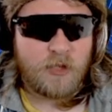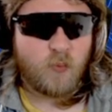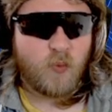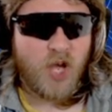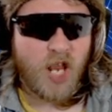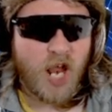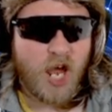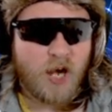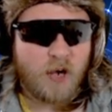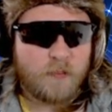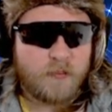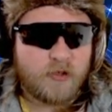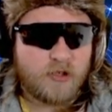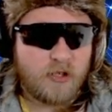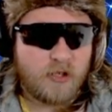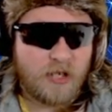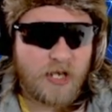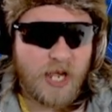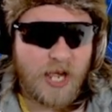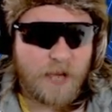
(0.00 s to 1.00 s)

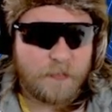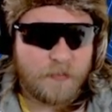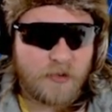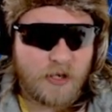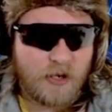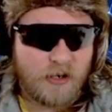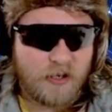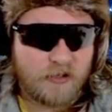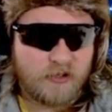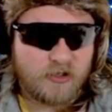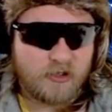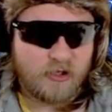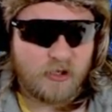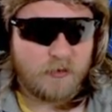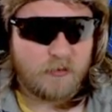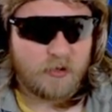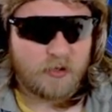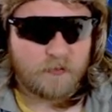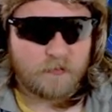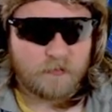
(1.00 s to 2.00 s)
100% gonna happen now. I just
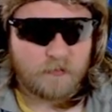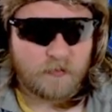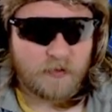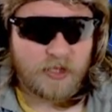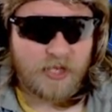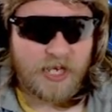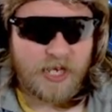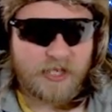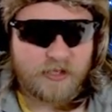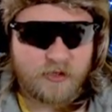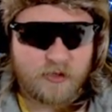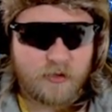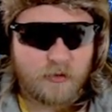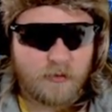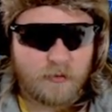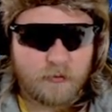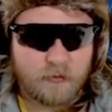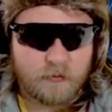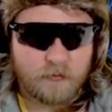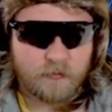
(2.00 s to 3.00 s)
know it. It has to.